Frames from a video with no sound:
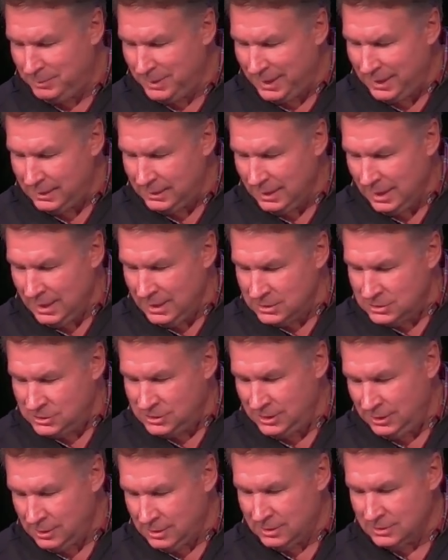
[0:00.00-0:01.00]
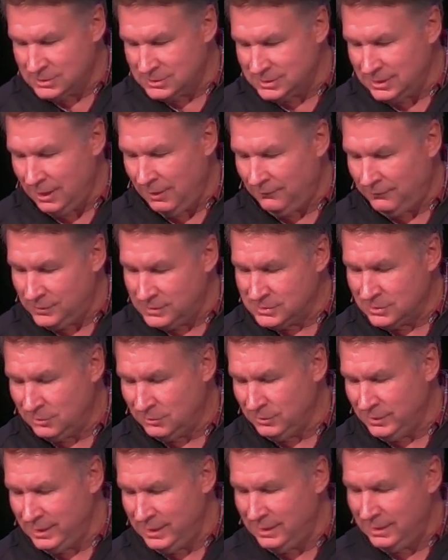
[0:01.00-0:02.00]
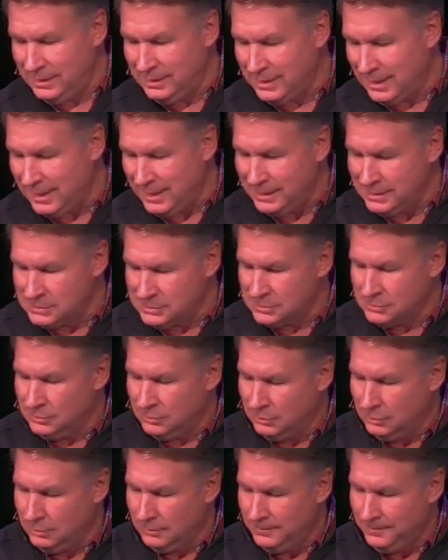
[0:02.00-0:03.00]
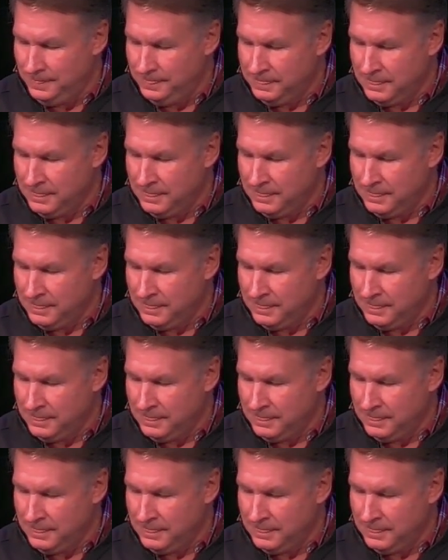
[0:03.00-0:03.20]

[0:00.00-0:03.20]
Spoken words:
but she herself is only in high school.